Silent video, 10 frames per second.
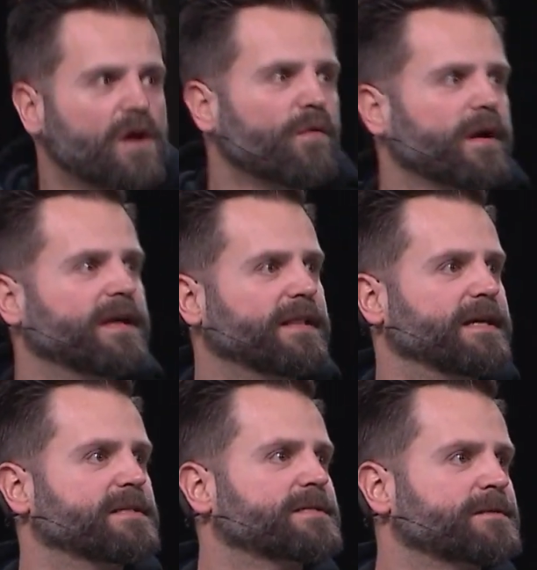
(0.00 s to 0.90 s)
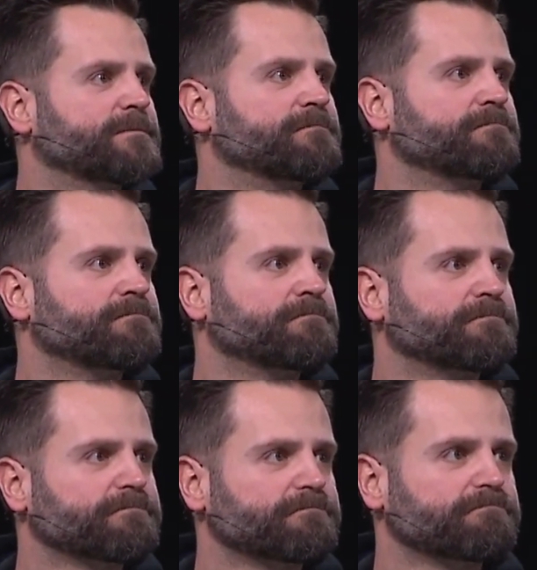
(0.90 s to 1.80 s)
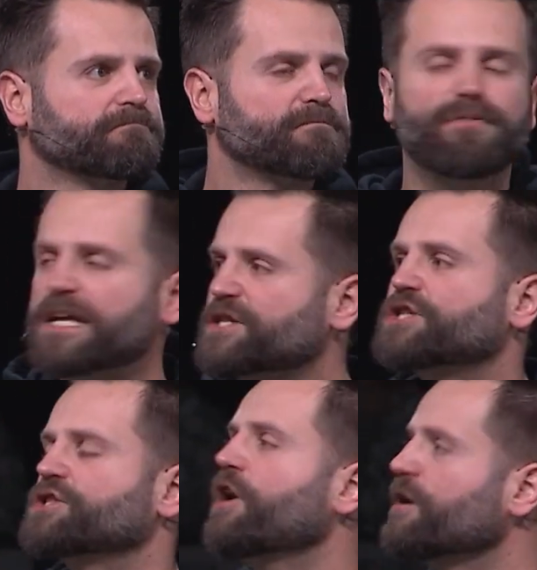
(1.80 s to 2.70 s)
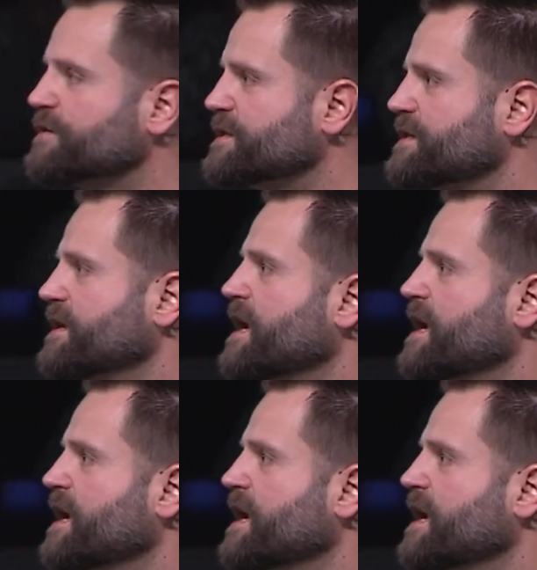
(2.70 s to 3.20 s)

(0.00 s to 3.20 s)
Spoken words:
where he leads. But it starts